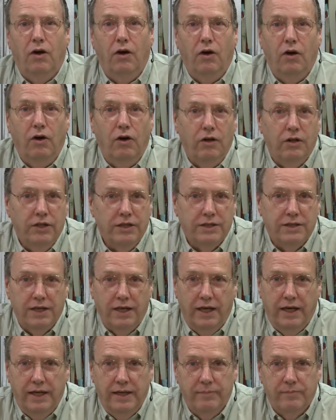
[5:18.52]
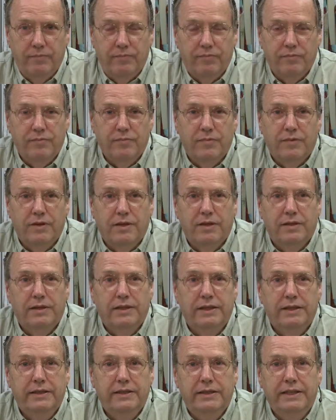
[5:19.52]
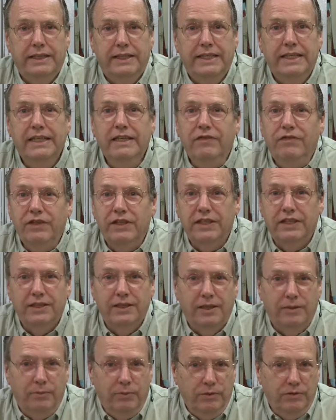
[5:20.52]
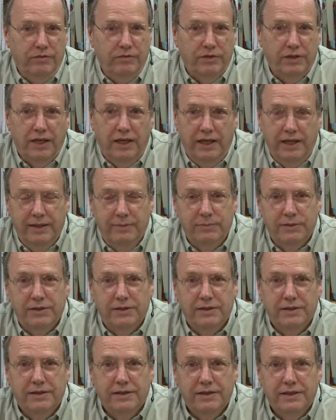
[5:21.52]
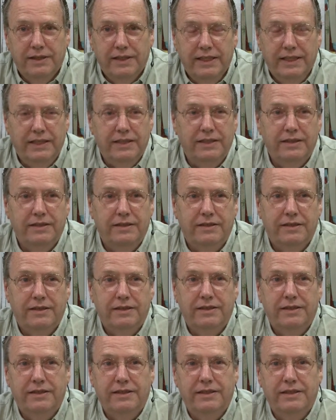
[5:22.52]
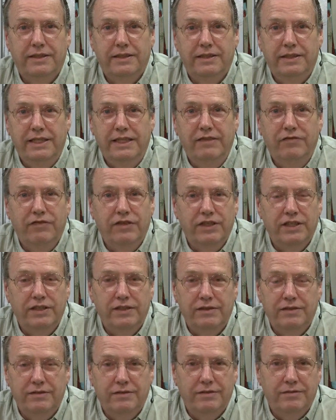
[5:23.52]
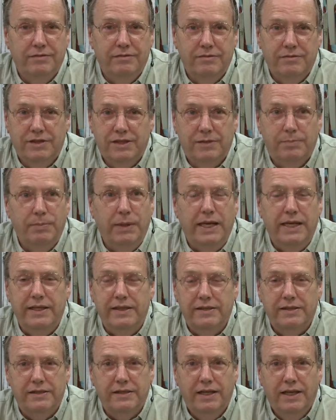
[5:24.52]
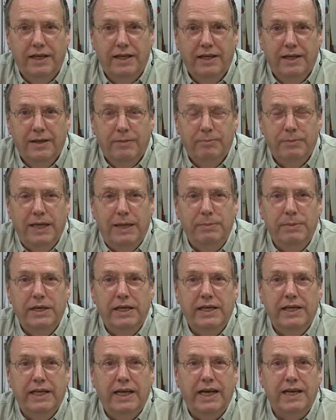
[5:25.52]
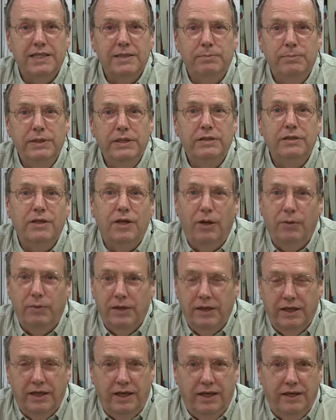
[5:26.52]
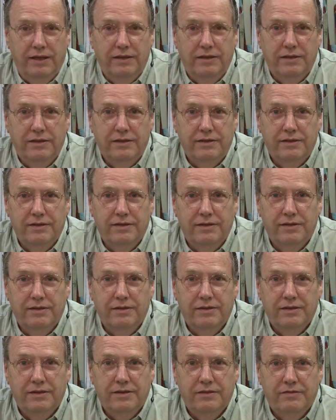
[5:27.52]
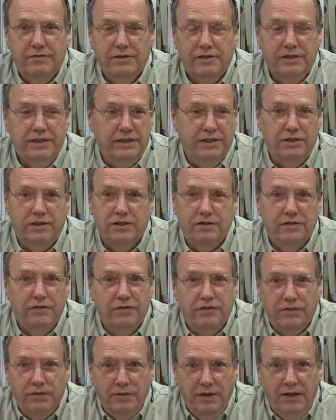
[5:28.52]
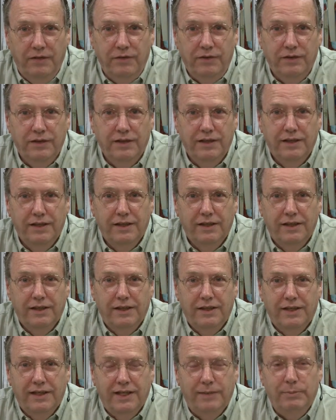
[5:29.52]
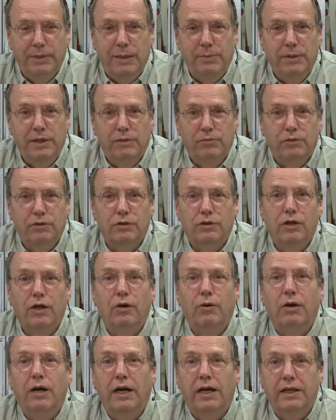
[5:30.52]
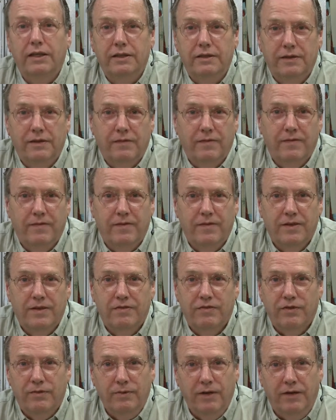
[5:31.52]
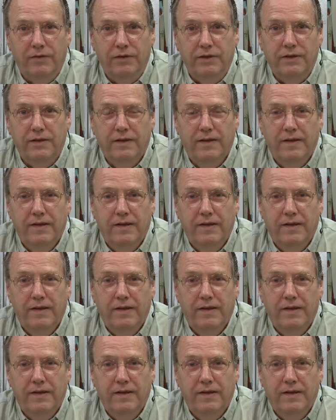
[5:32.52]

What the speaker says: all the time, an infinite number of times, in an infinite space. Maybe it has been going on since forever, and maybe it will go on forever,